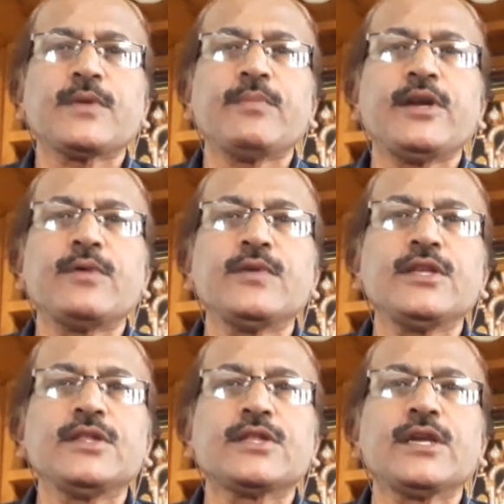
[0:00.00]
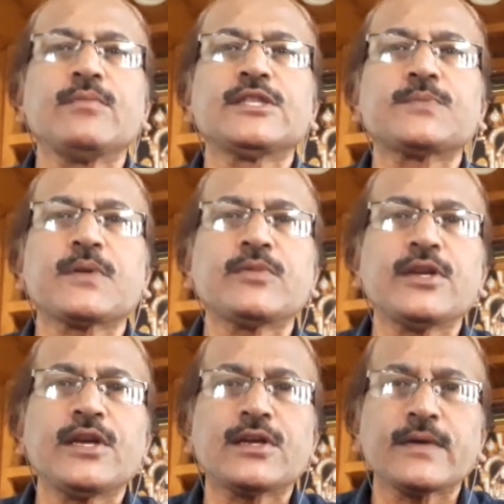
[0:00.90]
payment within 3 months from the
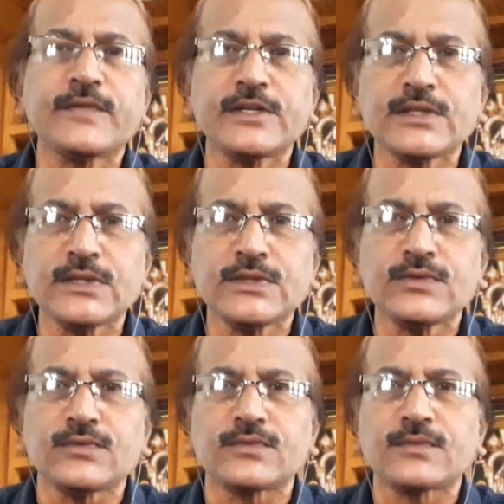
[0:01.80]
date of its issue.